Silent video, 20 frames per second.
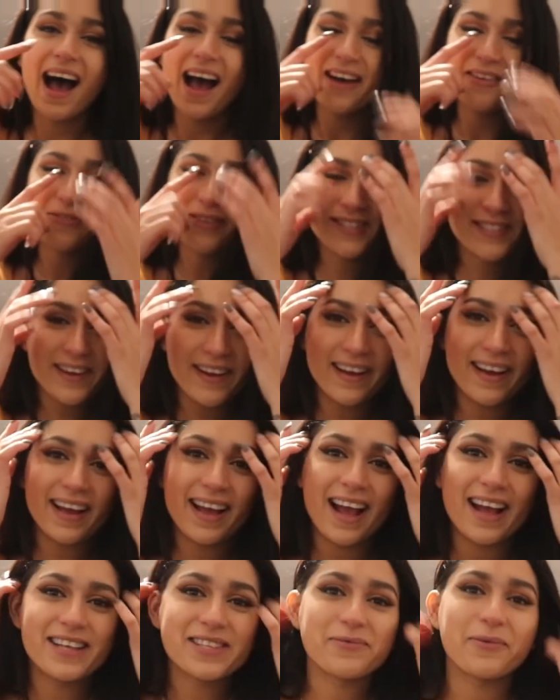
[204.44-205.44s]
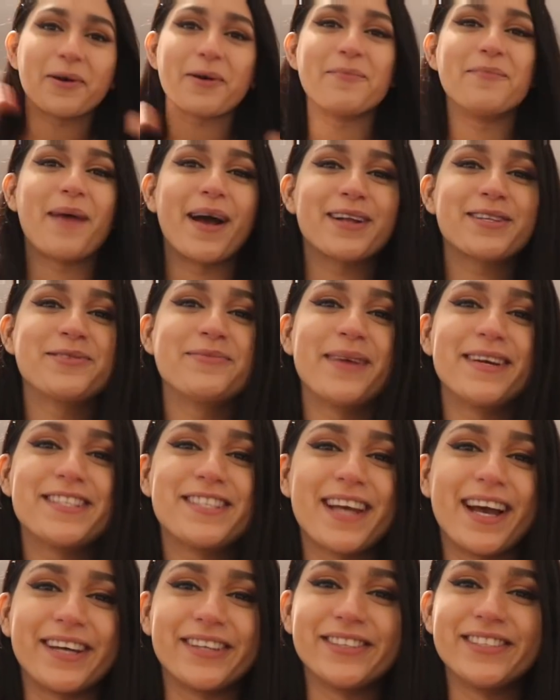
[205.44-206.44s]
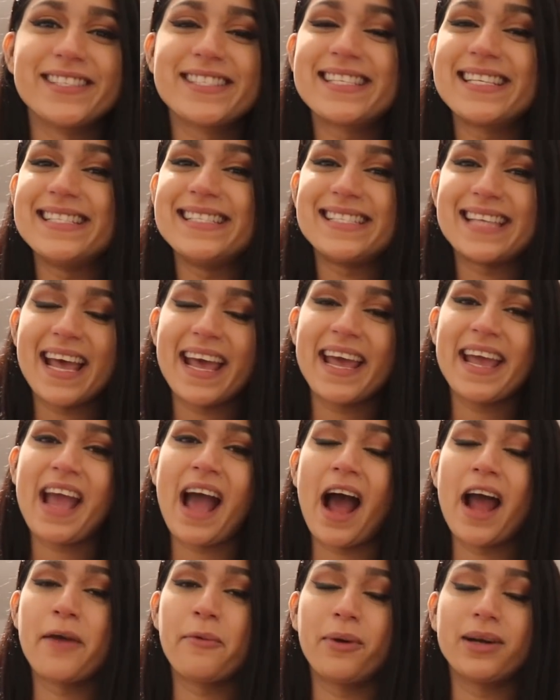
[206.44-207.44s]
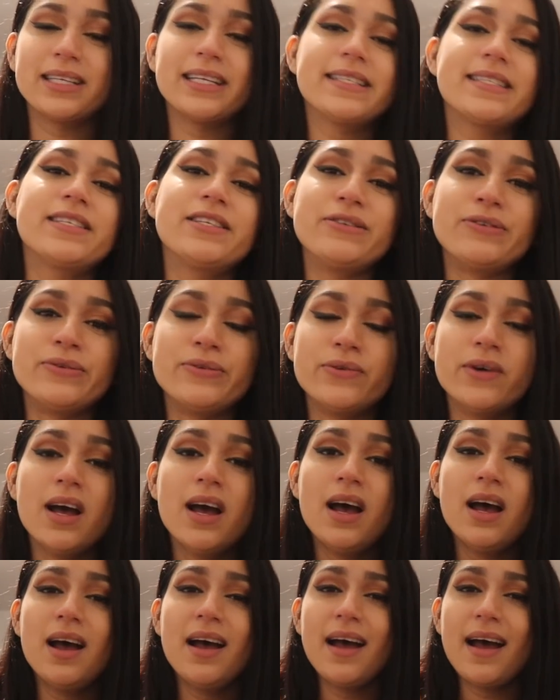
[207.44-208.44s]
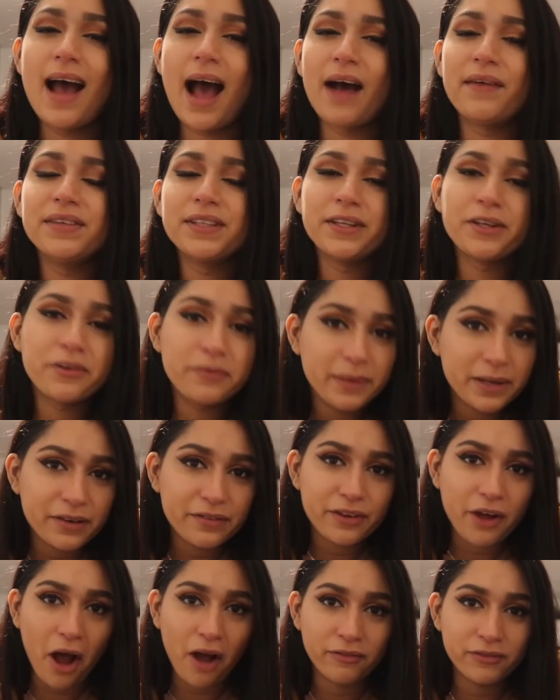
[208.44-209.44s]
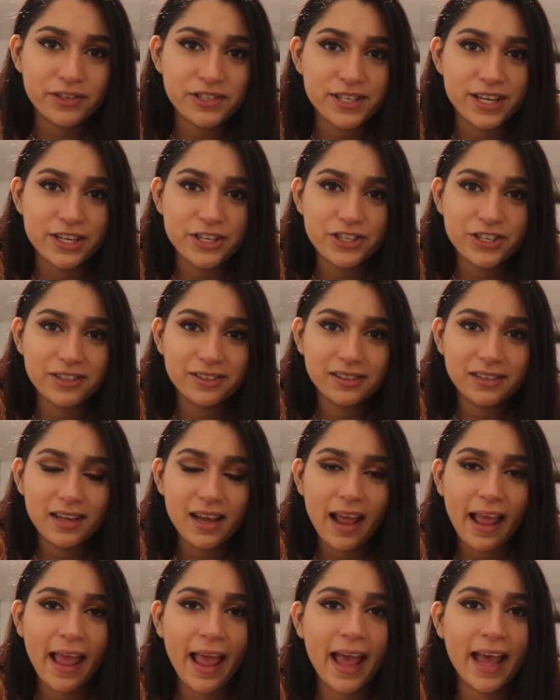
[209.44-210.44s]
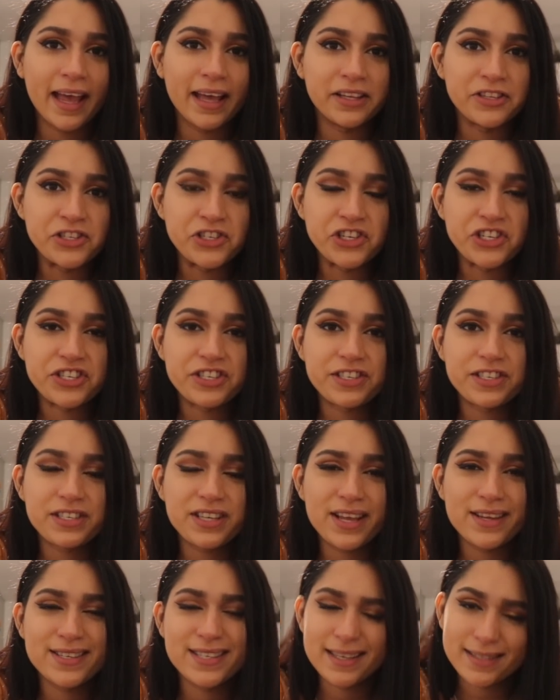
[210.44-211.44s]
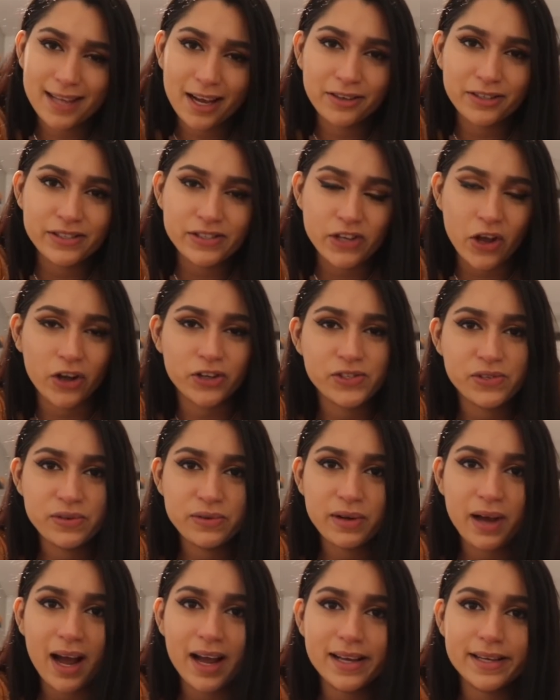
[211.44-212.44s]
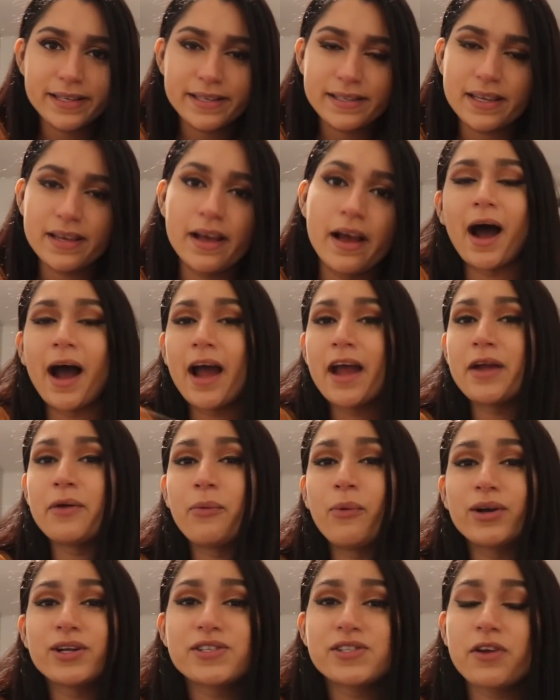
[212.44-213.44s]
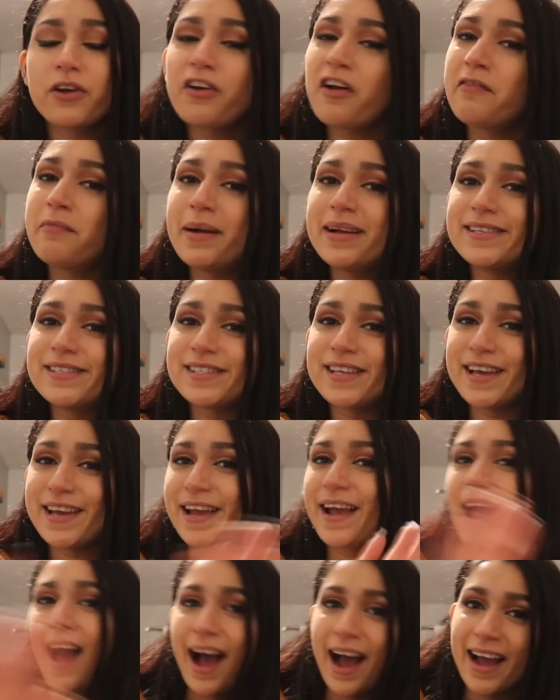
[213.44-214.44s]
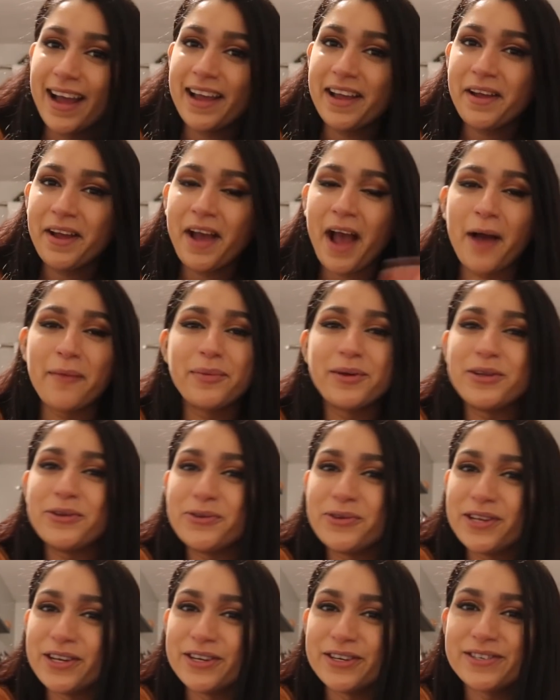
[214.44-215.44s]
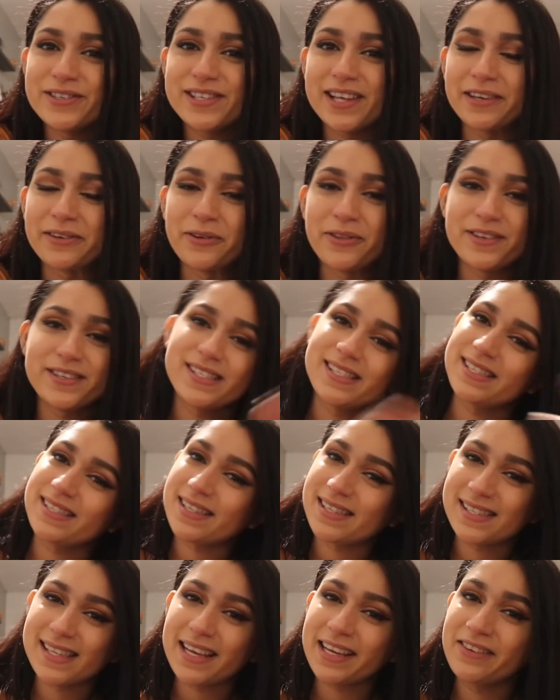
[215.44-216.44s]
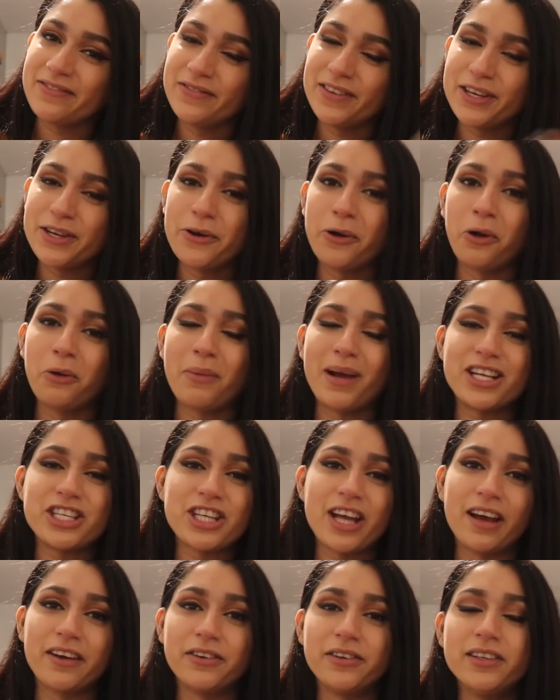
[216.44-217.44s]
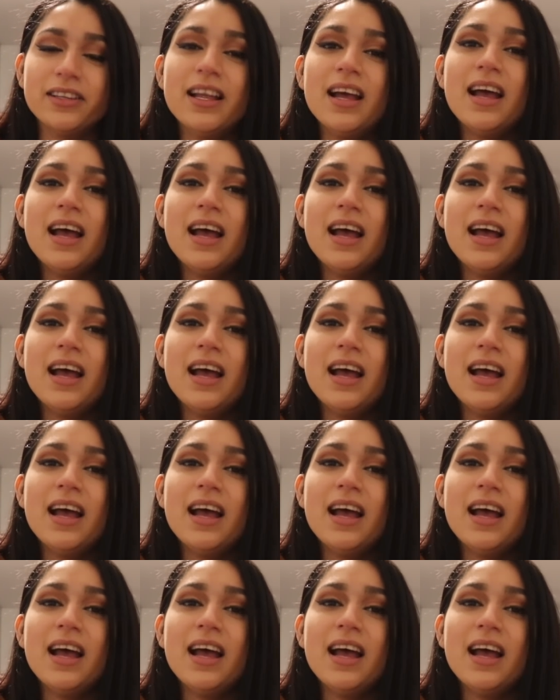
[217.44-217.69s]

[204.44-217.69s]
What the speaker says: What's going on, guys? Welcome back to my channel. Today I wanted to have a little bit of a conversation and just sit down and talk to you guys. I want to start off by saying hi, Happy New Year's. I know this is the second video on my channel.